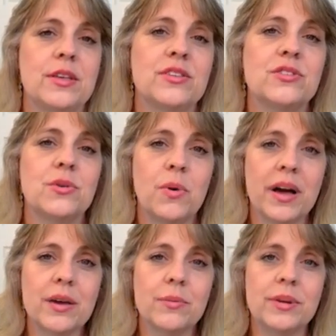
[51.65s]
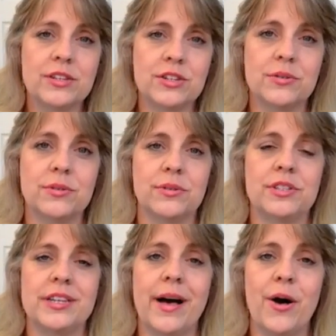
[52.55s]
So what can we do
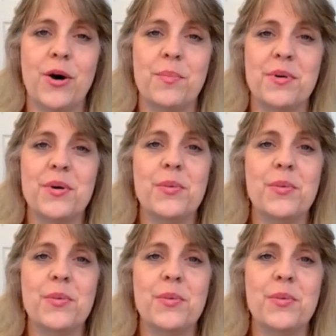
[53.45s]
to help